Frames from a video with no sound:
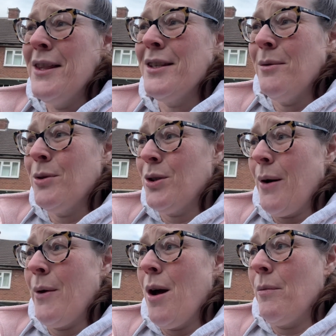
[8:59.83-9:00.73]
there's not much
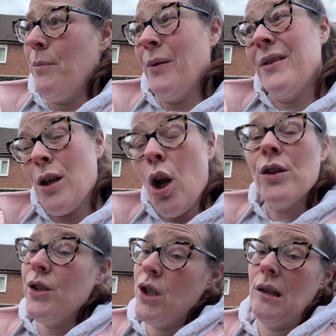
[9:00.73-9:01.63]
going on, but there's a lot
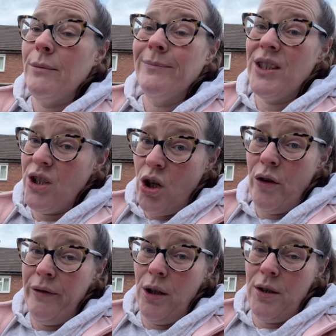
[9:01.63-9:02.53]
to do. There's an
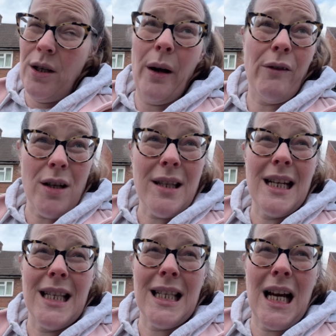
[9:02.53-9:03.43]
awful lot to do. I've got
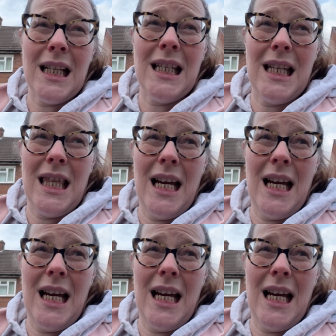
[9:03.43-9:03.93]
seeds started in